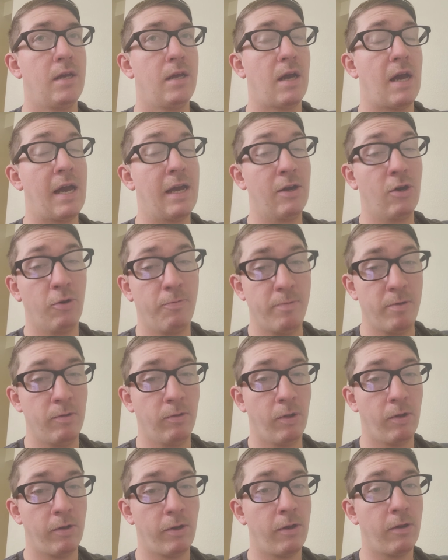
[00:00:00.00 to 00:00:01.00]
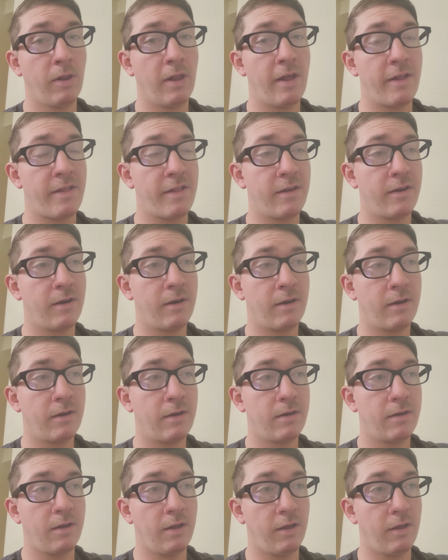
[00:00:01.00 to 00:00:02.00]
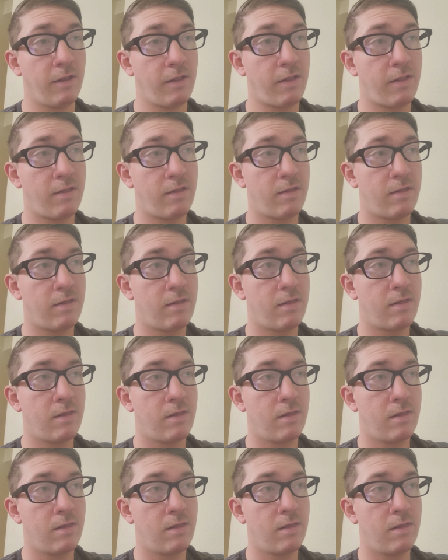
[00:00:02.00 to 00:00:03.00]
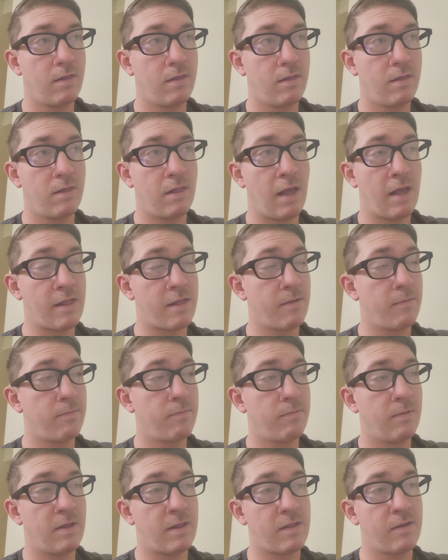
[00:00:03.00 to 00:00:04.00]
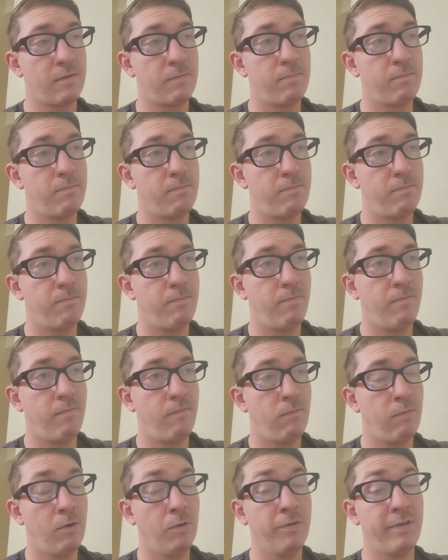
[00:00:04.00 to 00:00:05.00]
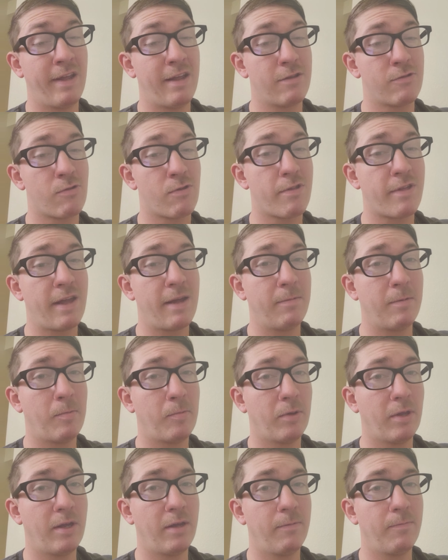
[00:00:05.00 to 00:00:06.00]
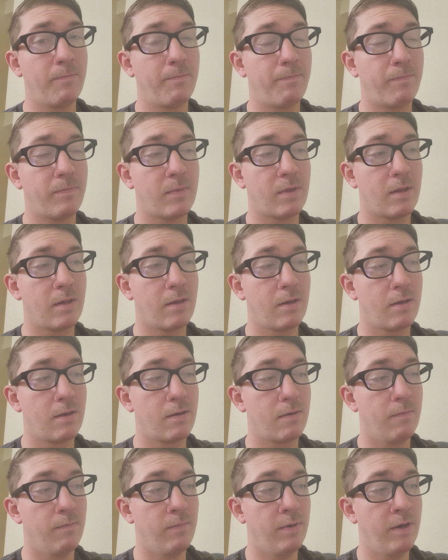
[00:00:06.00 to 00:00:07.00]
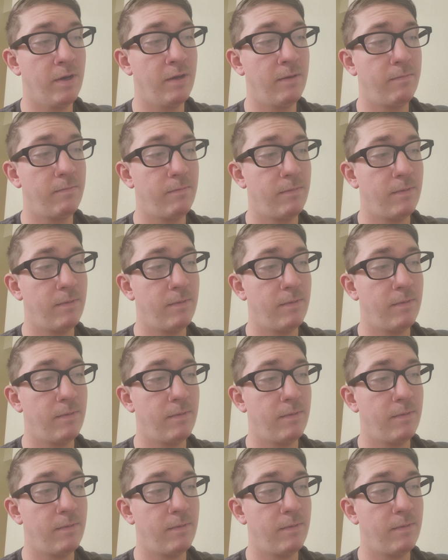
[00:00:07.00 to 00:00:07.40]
I hope you learned your lesson, because that's a real dangerous game to play. But